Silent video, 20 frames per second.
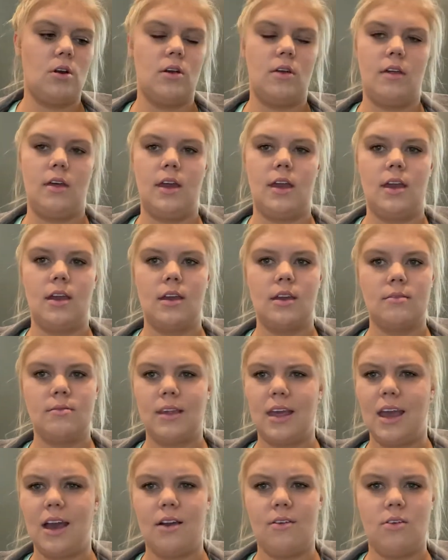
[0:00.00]
like,
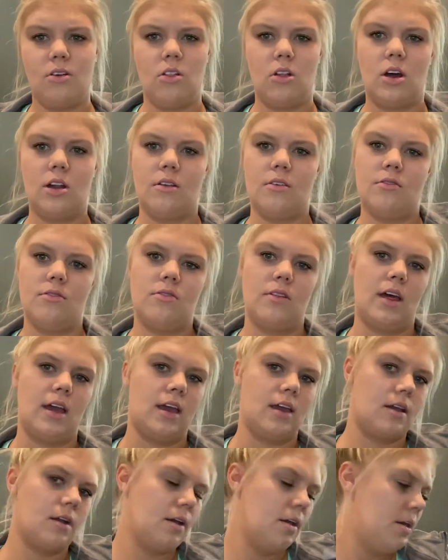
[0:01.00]
they have a lot of
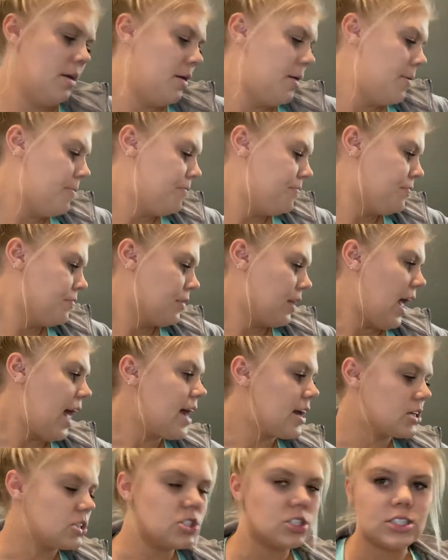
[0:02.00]
like
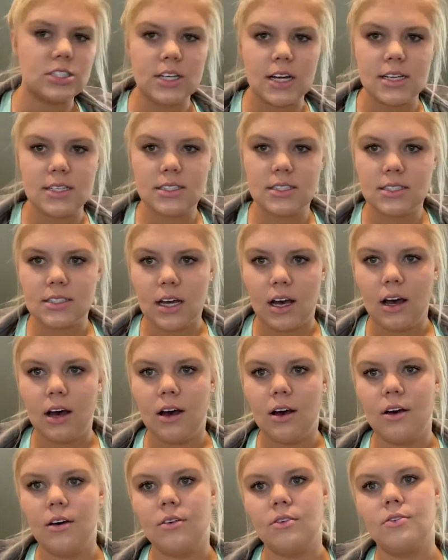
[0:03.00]
exercise
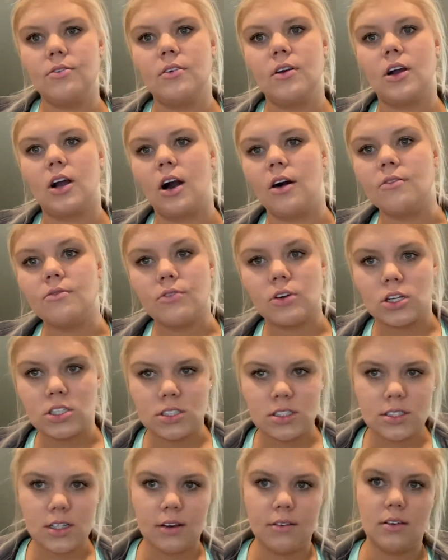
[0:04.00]
stuff, comfort
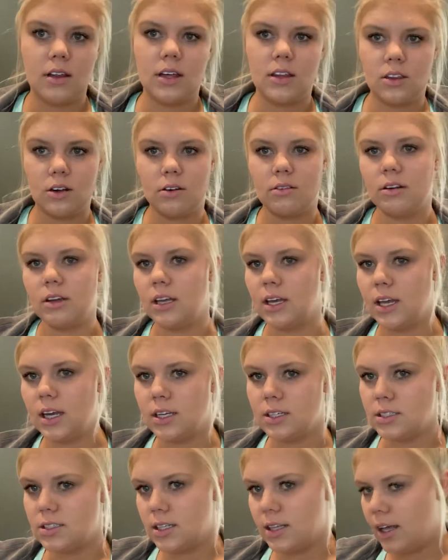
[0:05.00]
stuff, like they're really
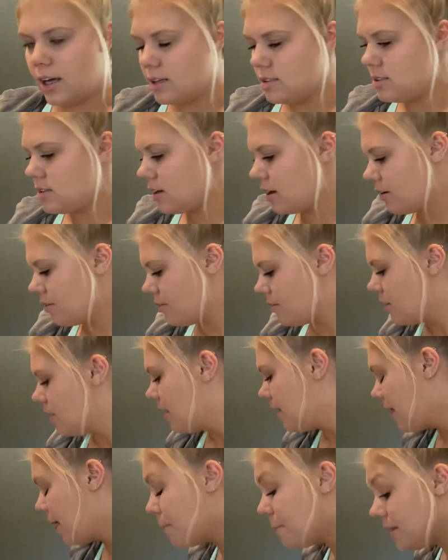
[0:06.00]
into that stuff,
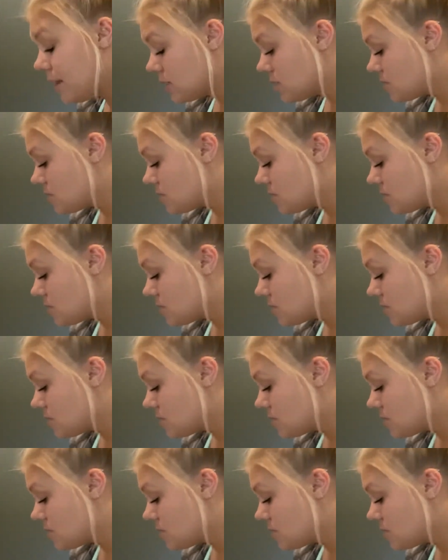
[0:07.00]
but that's